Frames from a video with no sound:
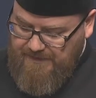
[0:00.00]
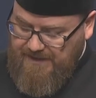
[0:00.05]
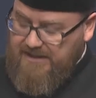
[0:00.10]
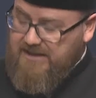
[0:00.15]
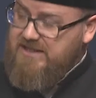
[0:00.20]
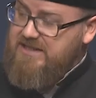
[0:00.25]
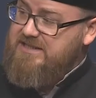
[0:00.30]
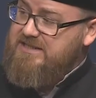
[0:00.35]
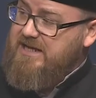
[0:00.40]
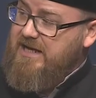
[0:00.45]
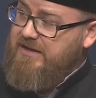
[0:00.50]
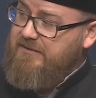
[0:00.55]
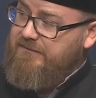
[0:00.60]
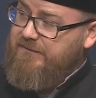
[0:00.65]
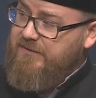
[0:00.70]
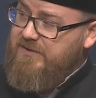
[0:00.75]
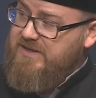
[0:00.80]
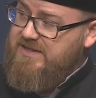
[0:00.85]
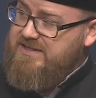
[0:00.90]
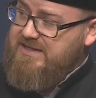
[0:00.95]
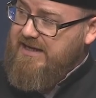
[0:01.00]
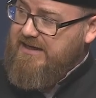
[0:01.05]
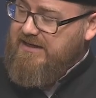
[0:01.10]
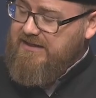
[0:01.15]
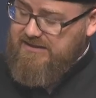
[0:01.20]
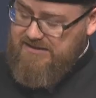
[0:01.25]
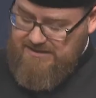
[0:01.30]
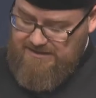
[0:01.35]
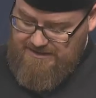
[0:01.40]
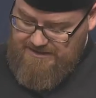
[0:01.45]
Palestine for the
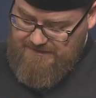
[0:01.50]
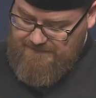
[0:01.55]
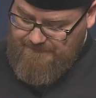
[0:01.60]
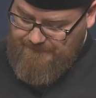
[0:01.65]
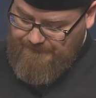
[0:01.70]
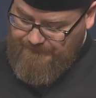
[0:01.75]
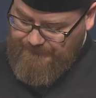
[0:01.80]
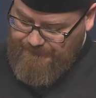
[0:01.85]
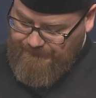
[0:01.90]
second time.